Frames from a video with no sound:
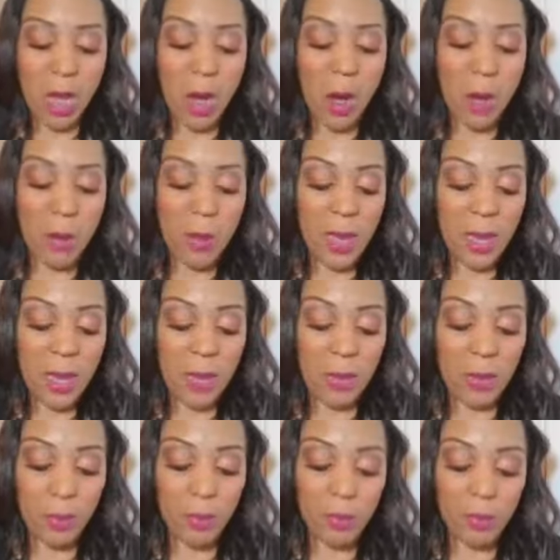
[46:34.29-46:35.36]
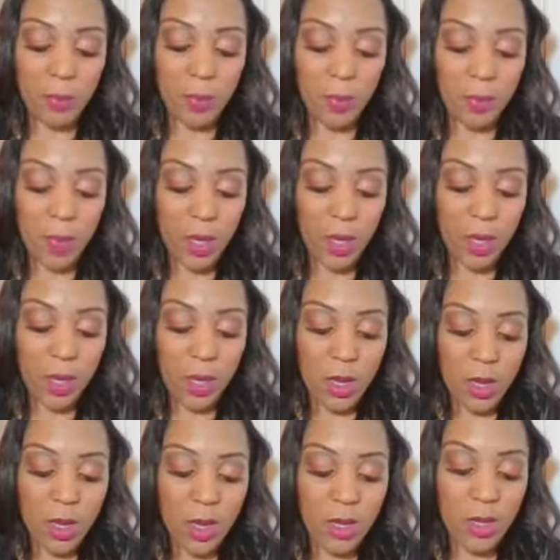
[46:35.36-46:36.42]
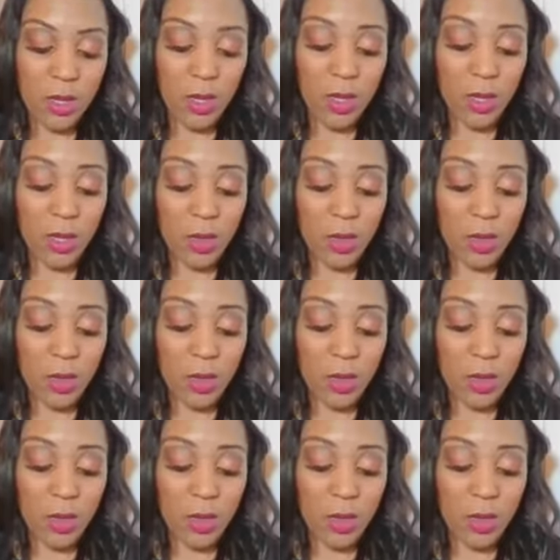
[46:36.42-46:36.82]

Oh man, this